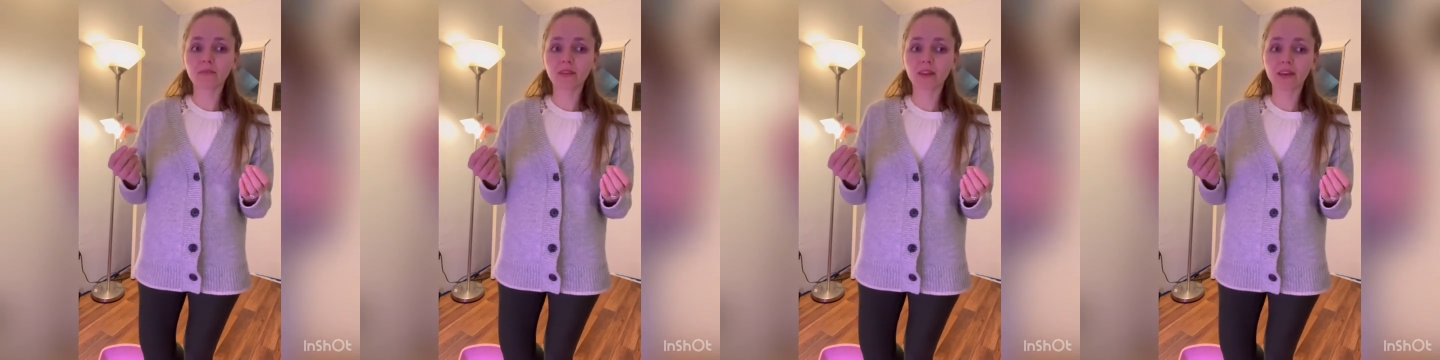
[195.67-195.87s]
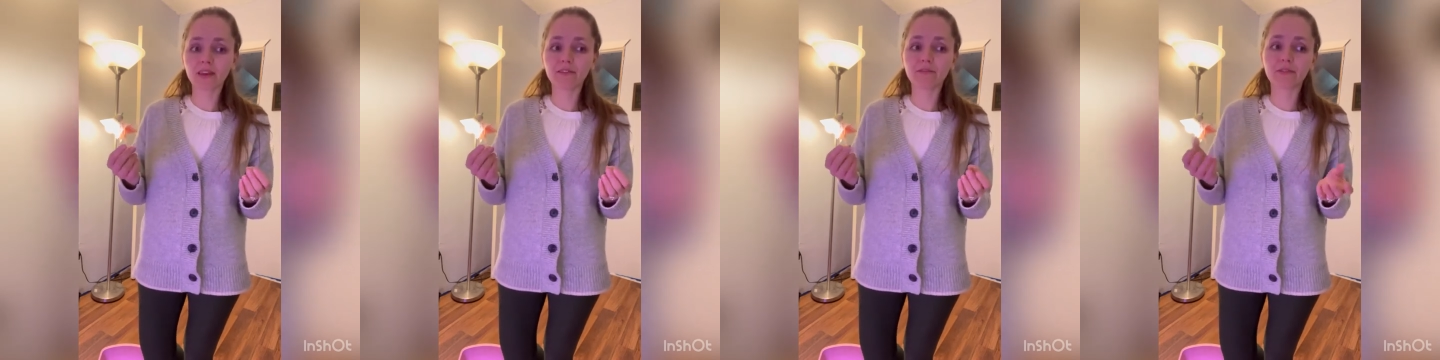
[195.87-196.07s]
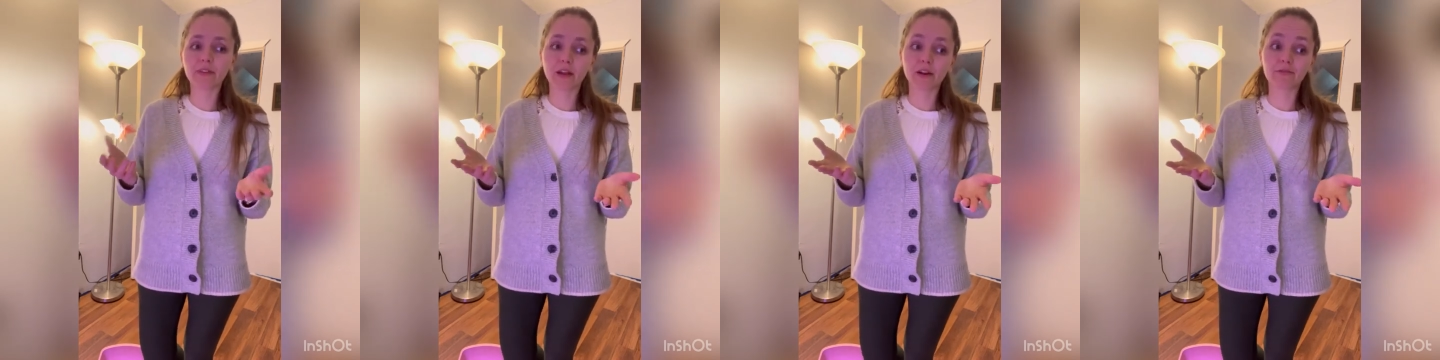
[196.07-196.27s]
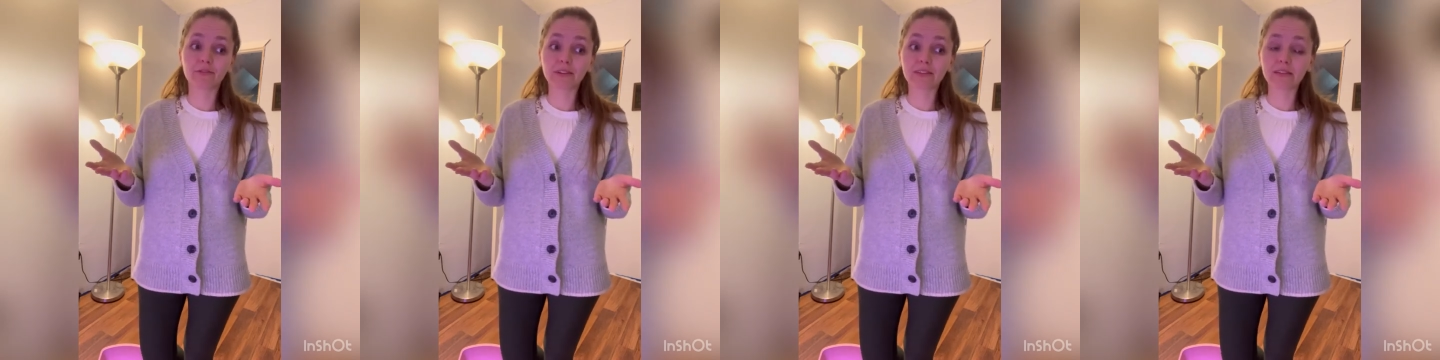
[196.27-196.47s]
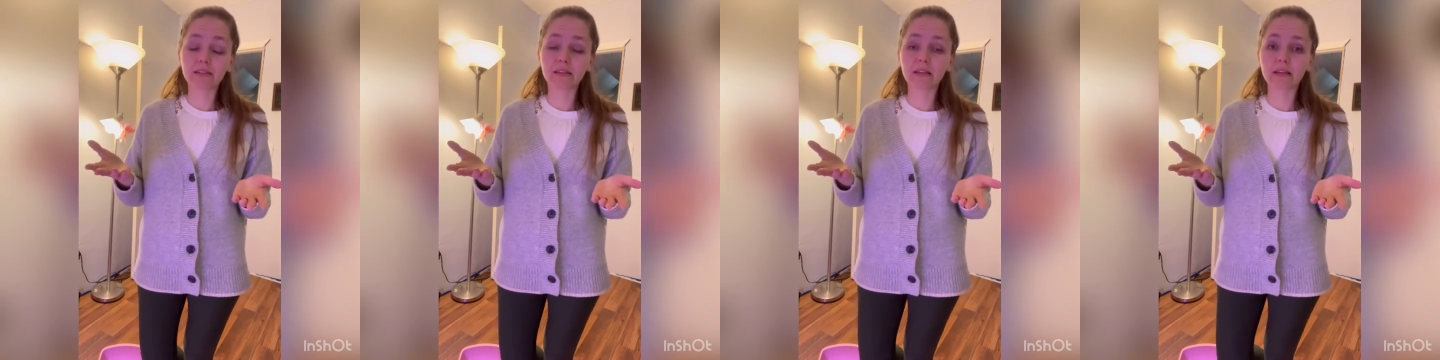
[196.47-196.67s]
if that
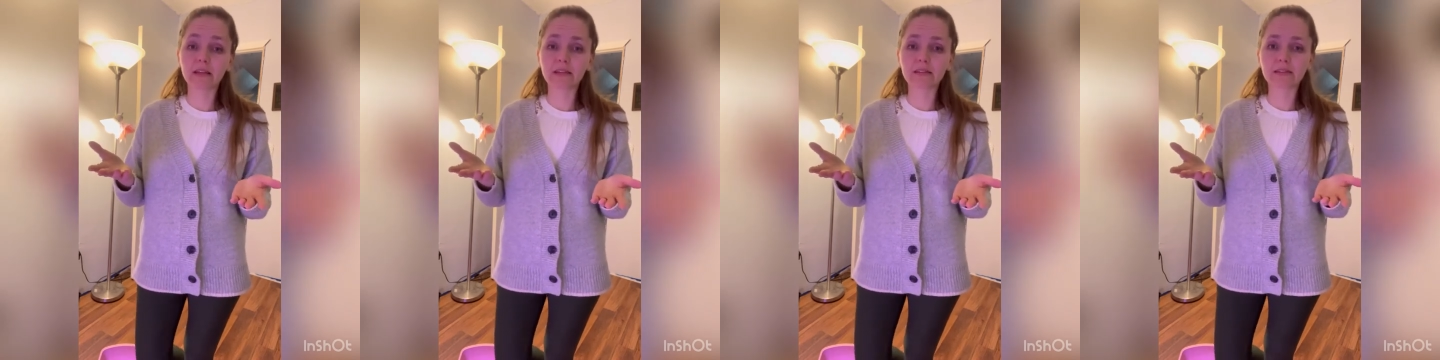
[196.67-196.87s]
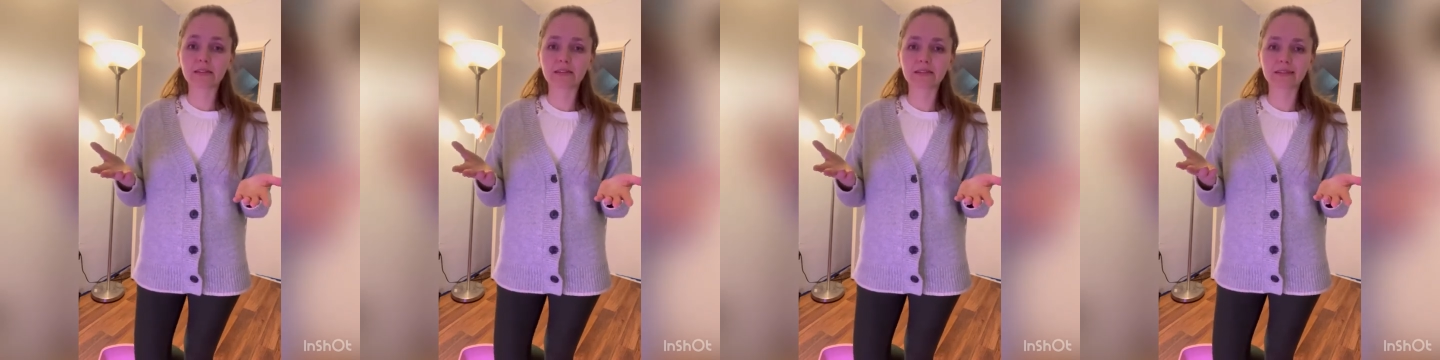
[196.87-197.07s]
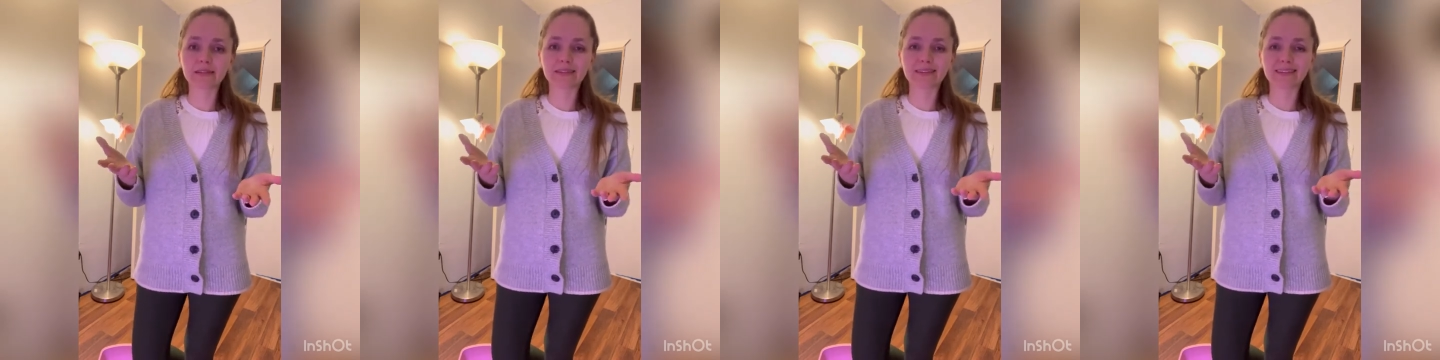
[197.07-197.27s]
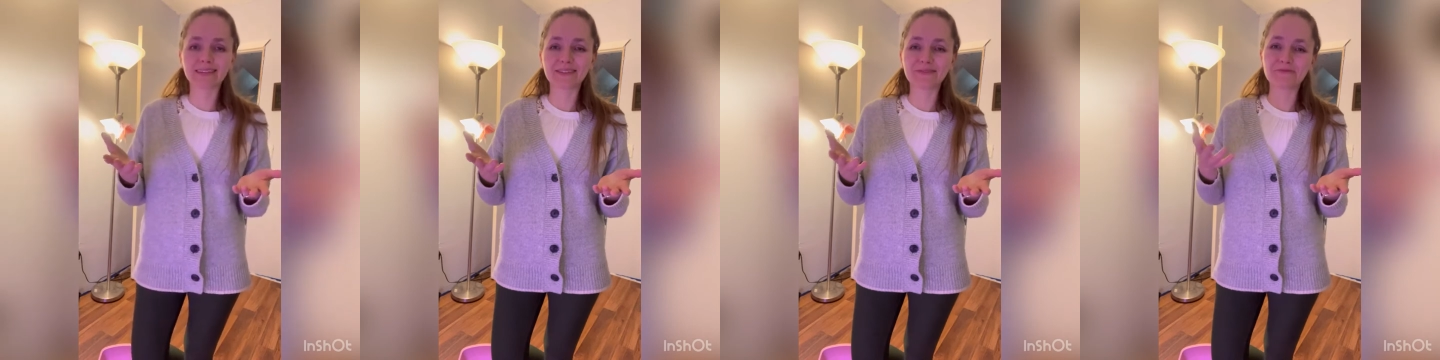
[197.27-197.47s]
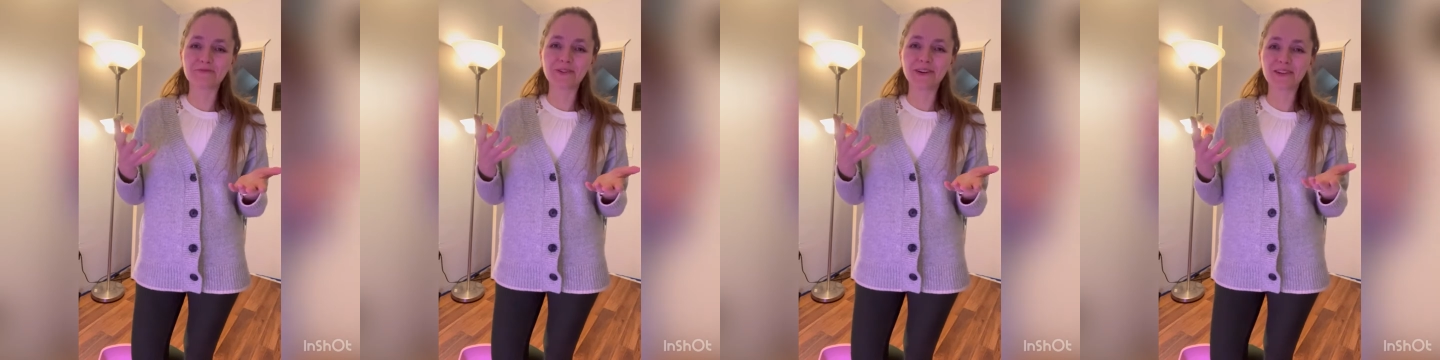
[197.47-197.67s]
resonates, to see
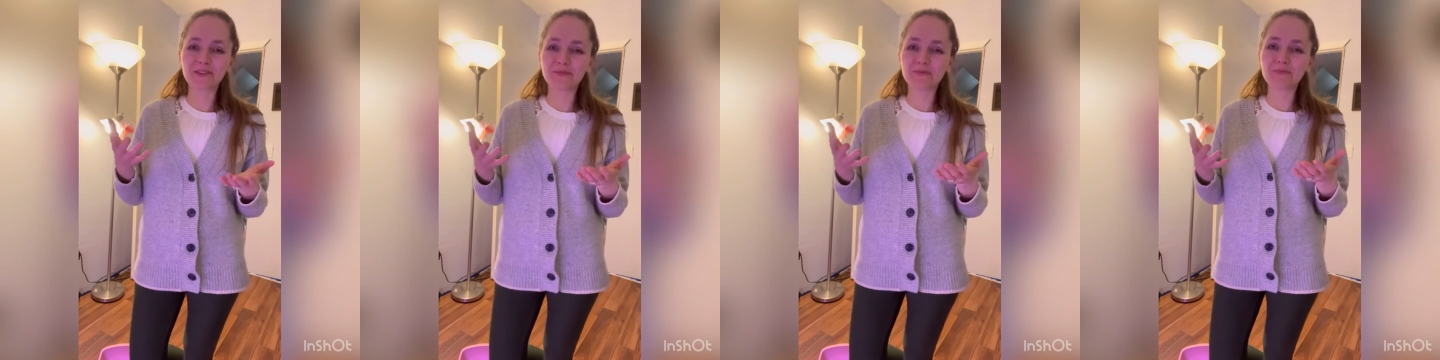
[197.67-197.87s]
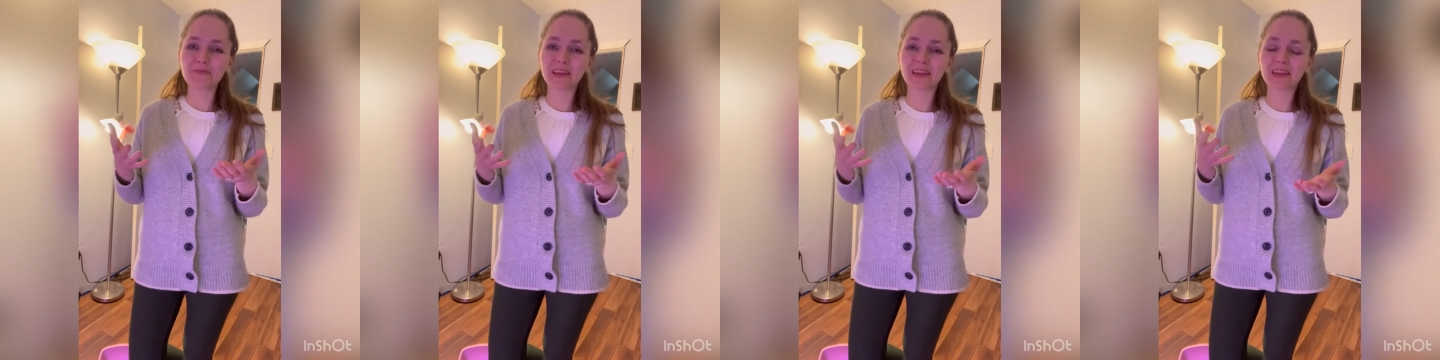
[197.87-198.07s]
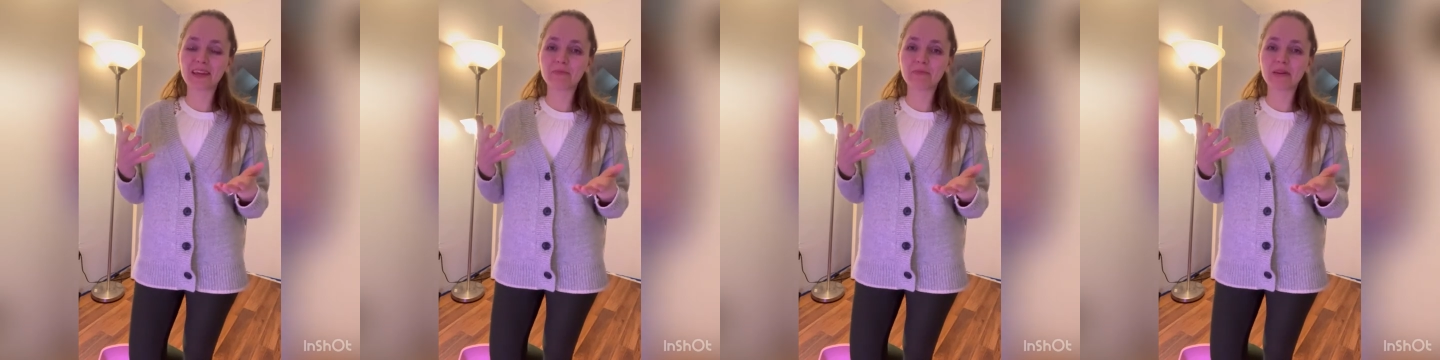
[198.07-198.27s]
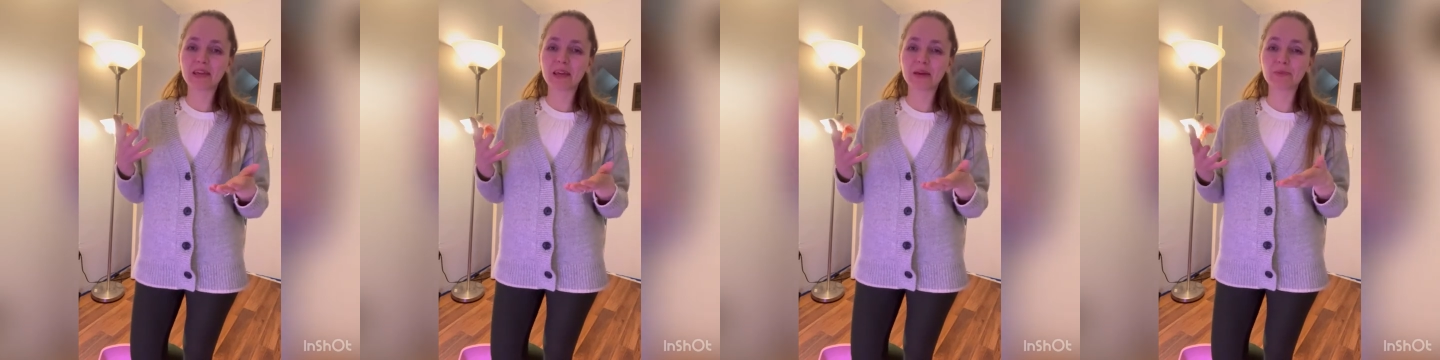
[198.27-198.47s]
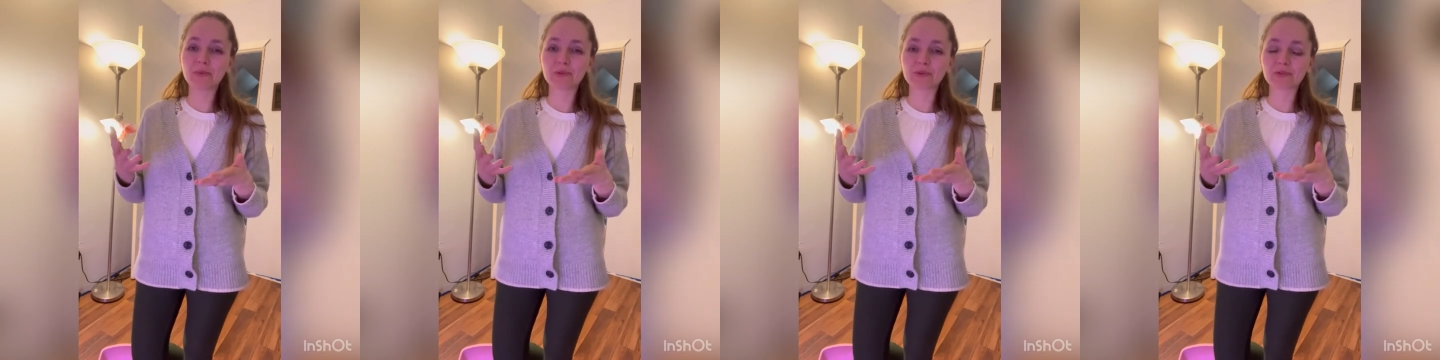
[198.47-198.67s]
what you may be
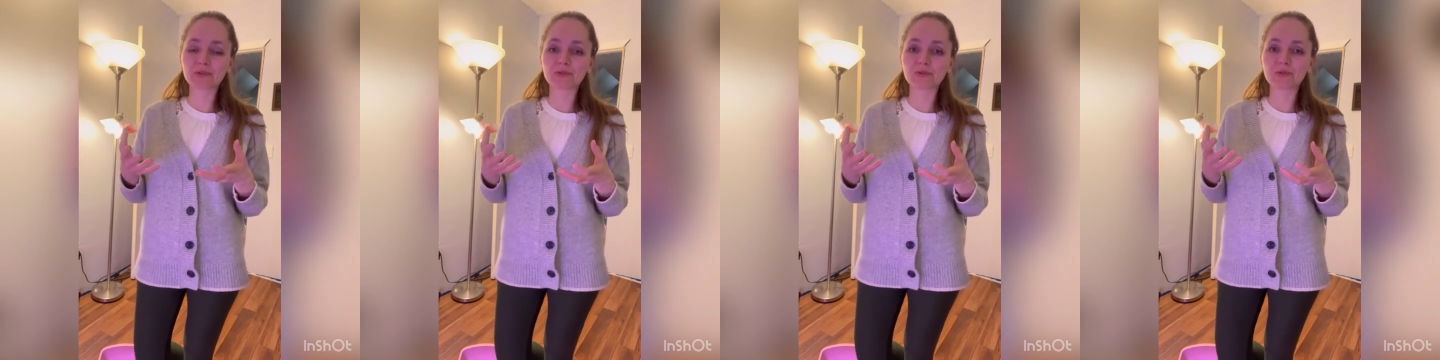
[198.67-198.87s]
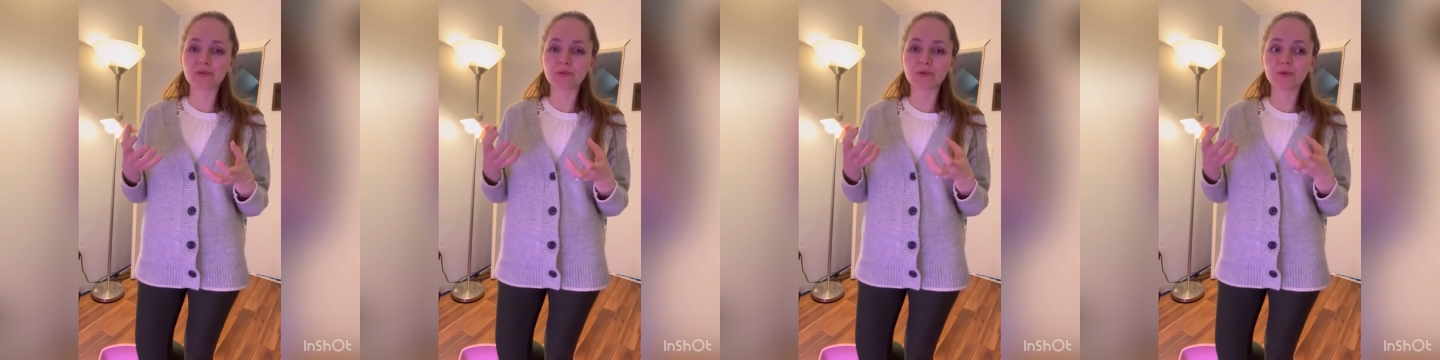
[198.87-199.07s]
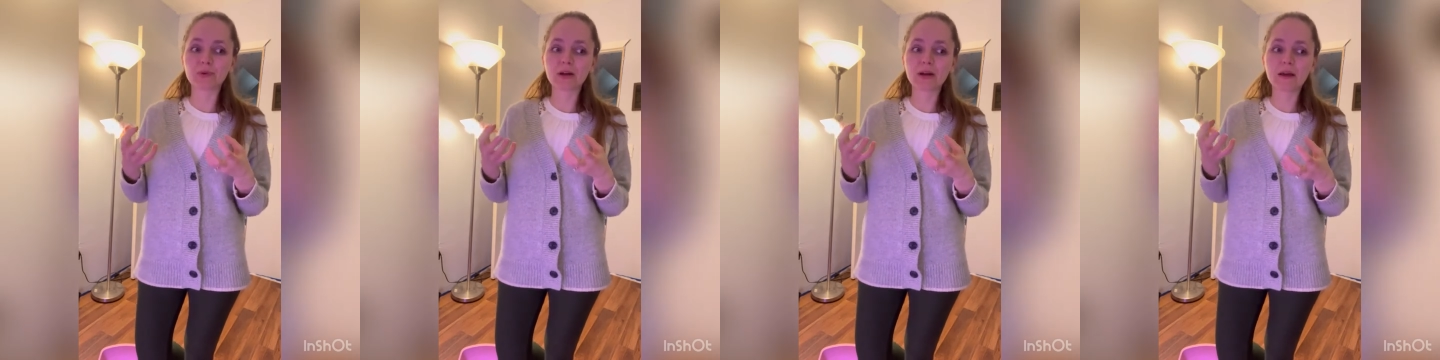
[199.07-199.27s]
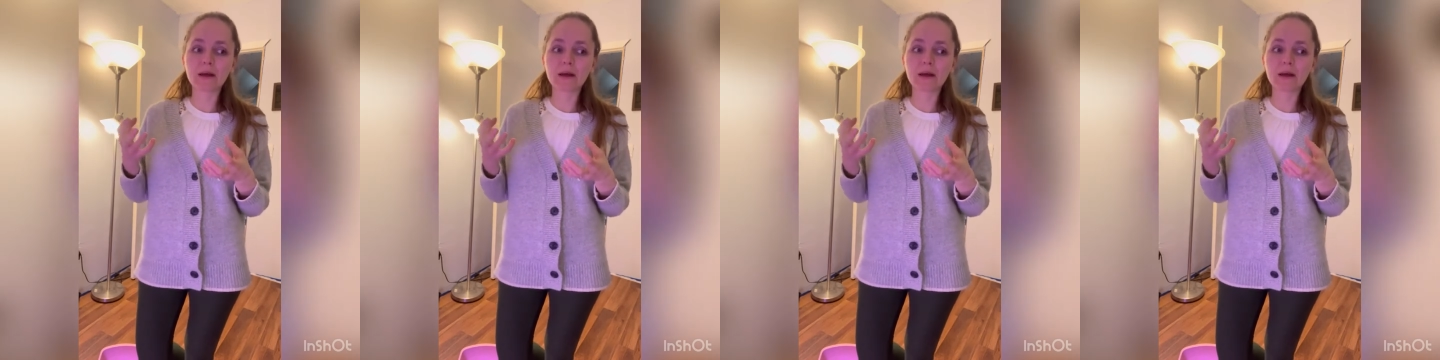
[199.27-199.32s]
able to